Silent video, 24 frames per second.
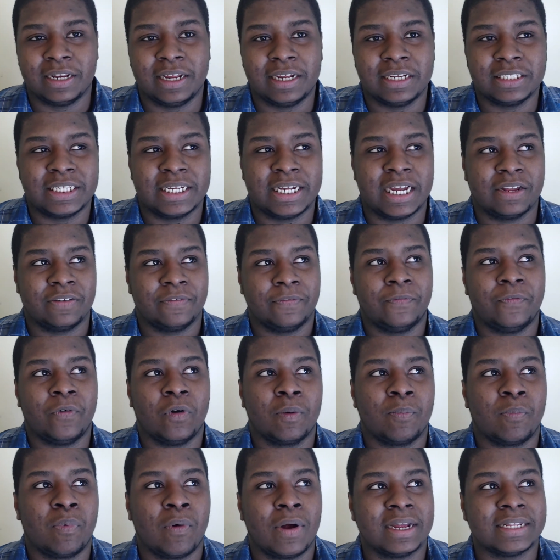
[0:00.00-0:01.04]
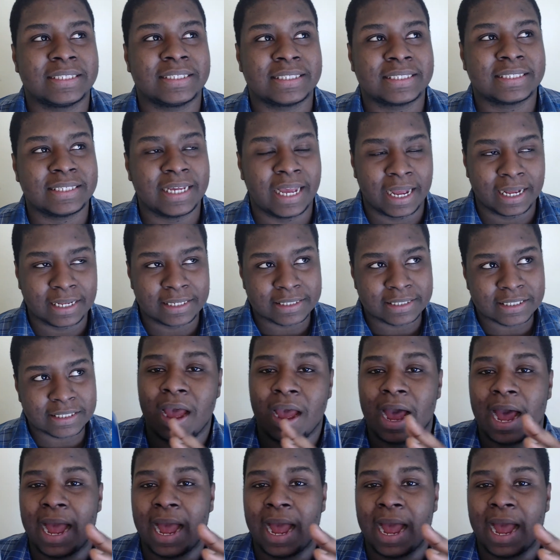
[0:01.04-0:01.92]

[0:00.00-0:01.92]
to get 4.6,